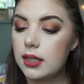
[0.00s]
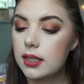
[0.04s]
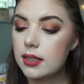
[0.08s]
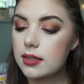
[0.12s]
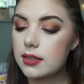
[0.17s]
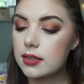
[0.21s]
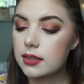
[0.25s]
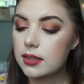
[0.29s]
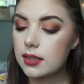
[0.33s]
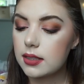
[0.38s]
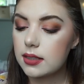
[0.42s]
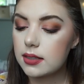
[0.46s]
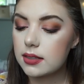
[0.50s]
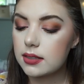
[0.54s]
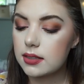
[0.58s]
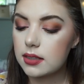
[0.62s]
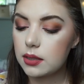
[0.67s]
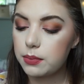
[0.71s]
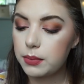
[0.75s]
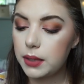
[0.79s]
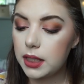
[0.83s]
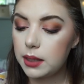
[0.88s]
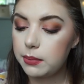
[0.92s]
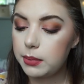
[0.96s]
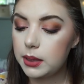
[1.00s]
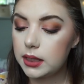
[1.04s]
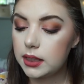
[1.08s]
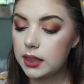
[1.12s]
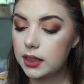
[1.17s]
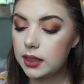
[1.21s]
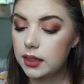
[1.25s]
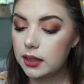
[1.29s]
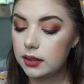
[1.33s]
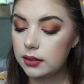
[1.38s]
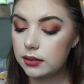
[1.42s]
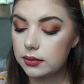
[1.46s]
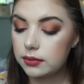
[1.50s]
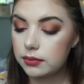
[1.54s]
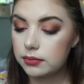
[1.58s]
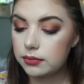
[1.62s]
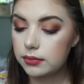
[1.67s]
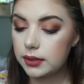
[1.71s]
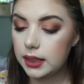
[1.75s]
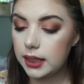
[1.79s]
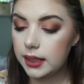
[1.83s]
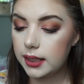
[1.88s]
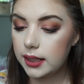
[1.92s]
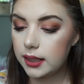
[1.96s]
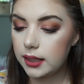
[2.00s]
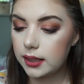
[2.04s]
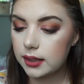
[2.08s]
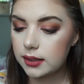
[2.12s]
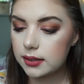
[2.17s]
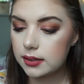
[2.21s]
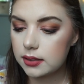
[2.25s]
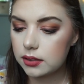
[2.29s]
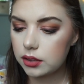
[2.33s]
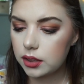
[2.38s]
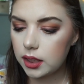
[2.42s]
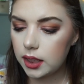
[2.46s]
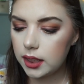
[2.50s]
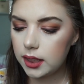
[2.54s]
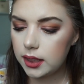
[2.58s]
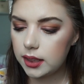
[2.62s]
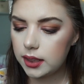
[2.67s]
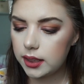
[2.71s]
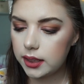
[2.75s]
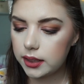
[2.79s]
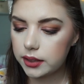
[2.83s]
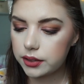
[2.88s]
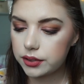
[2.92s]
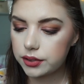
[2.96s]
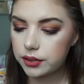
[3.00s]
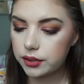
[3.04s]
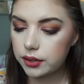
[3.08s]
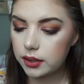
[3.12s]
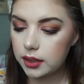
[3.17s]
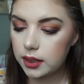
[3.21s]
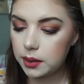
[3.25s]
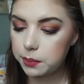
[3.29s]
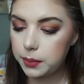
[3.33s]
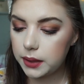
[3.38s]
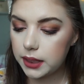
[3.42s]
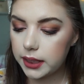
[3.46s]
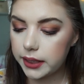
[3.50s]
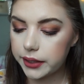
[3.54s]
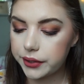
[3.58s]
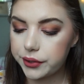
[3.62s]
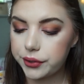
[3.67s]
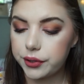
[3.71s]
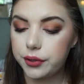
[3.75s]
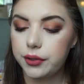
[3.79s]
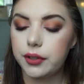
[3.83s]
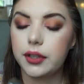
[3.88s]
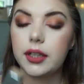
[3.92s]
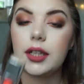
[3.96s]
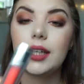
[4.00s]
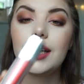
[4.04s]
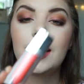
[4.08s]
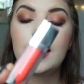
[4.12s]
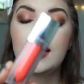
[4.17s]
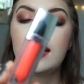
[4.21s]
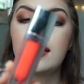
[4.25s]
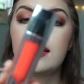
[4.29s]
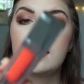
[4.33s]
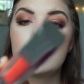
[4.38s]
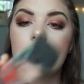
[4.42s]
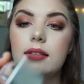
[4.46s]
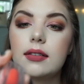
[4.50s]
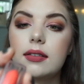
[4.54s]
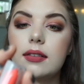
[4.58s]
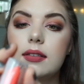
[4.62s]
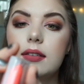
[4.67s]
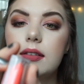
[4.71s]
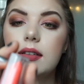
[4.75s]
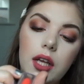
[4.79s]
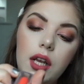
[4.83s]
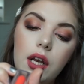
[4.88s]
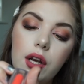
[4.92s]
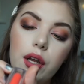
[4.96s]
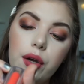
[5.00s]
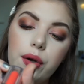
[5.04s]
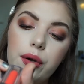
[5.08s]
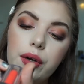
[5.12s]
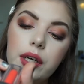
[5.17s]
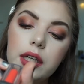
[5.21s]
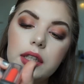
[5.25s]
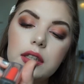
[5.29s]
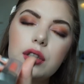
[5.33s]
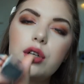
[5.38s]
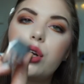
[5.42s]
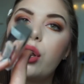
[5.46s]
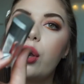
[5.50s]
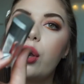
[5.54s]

This is the Maybelline Elex Color Elixir Lip Lacquer in Alluring